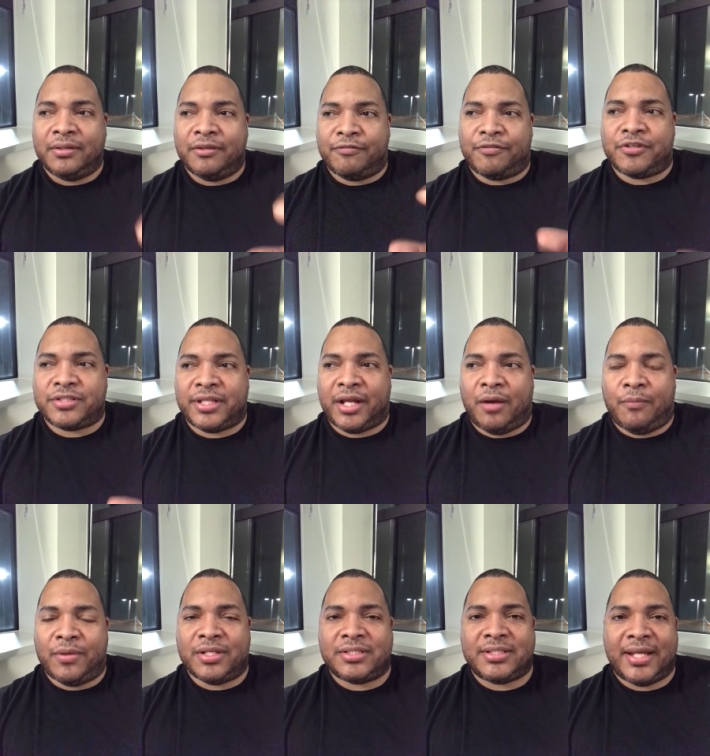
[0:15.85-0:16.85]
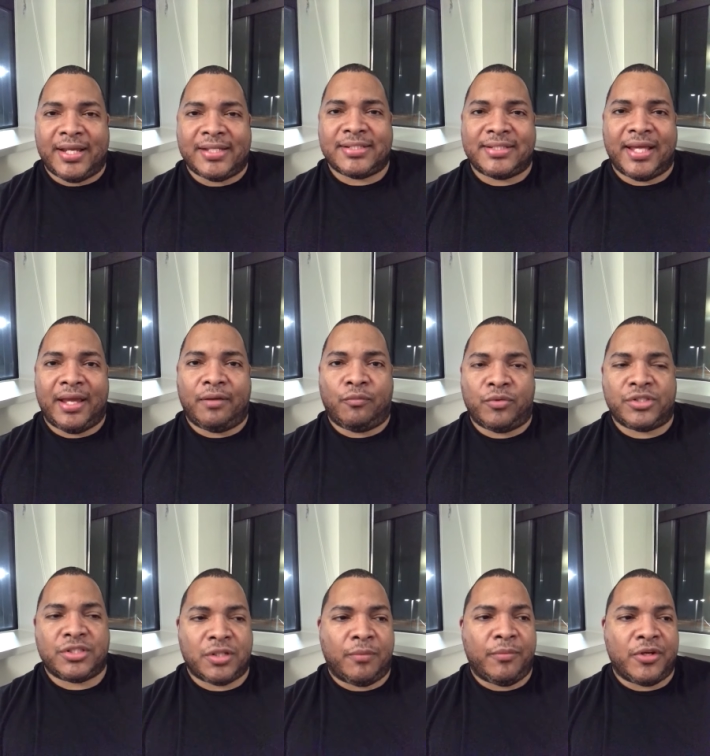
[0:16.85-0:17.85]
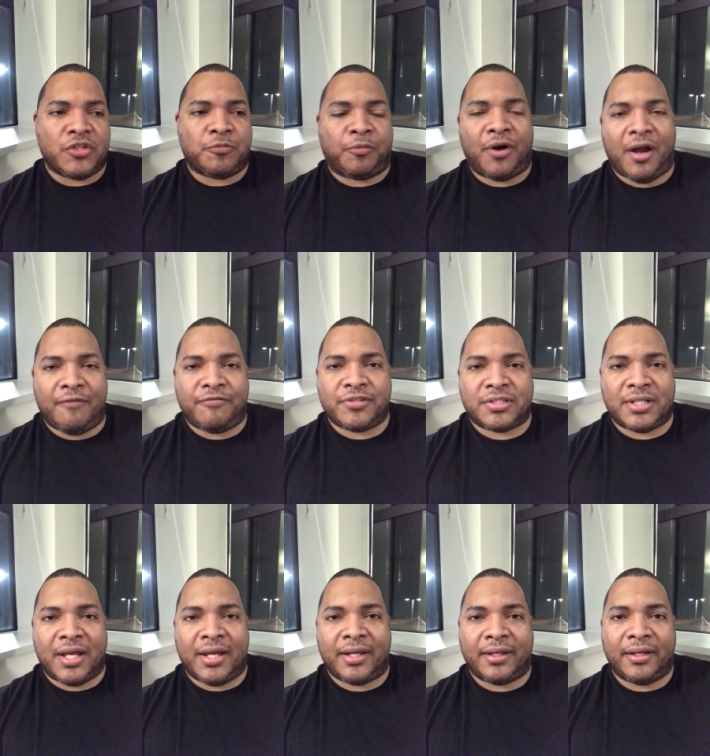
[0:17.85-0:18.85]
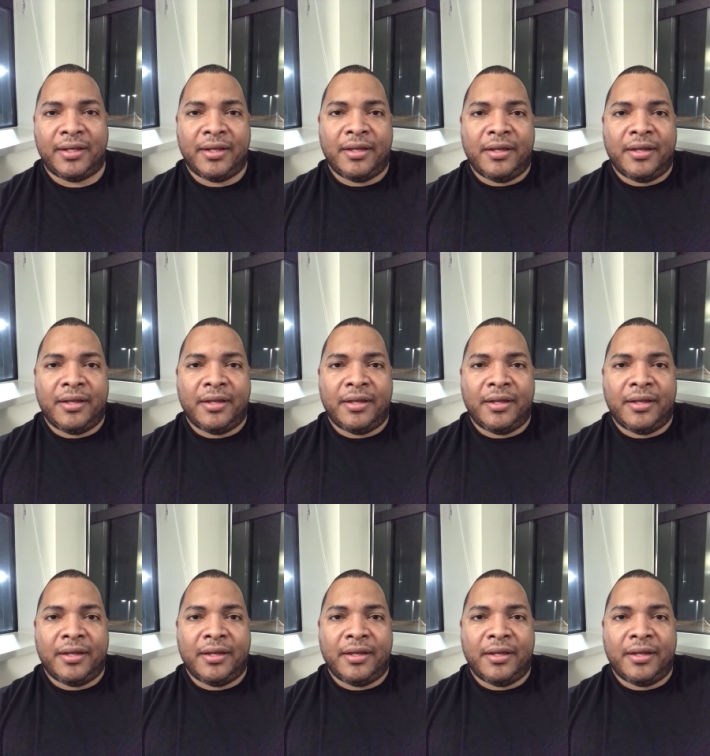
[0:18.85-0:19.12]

The first thing I want to say is that when someone is prophesying,